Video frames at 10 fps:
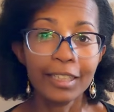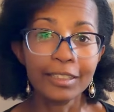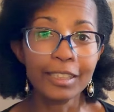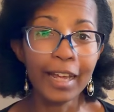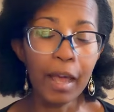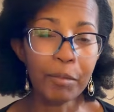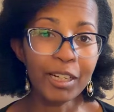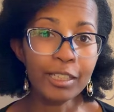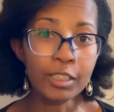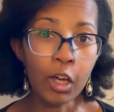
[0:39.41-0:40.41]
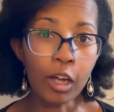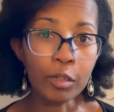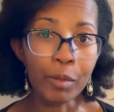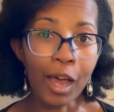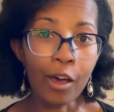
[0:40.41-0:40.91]
Today I'm going to talk
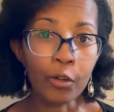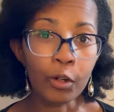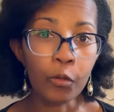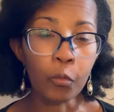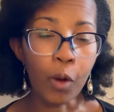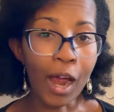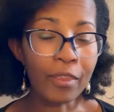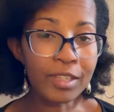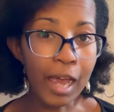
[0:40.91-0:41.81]
about why this